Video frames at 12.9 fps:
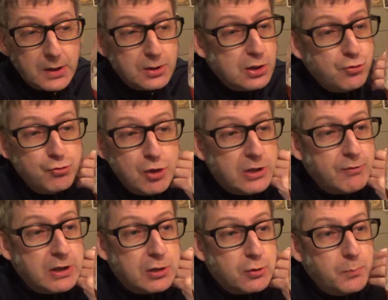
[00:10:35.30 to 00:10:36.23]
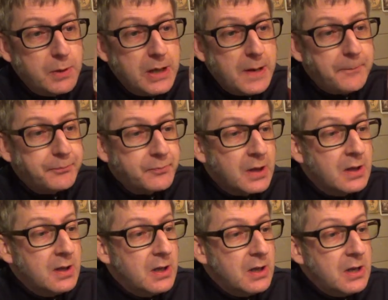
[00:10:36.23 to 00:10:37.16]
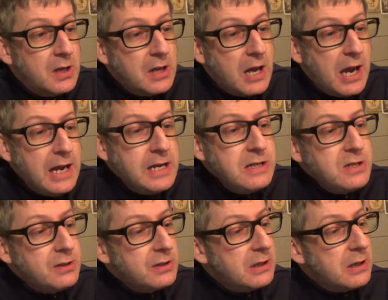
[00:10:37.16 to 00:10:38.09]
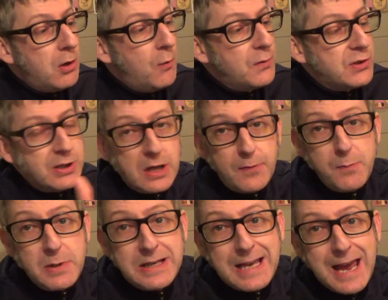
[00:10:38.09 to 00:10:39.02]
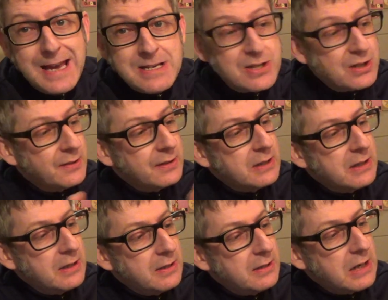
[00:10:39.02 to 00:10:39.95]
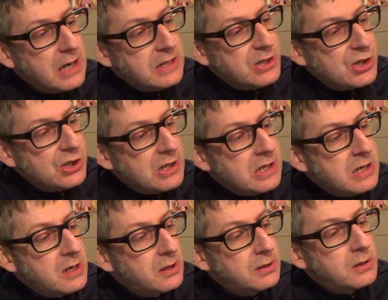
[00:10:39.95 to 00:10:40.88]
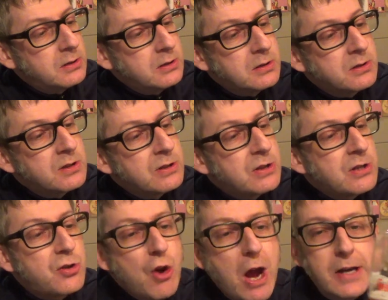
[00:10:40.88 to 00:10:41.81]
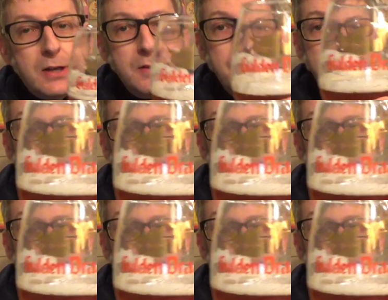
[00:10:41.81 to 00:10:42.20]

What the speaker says: It's really, really good beer, and obviously they're from Ghent, hence the dragon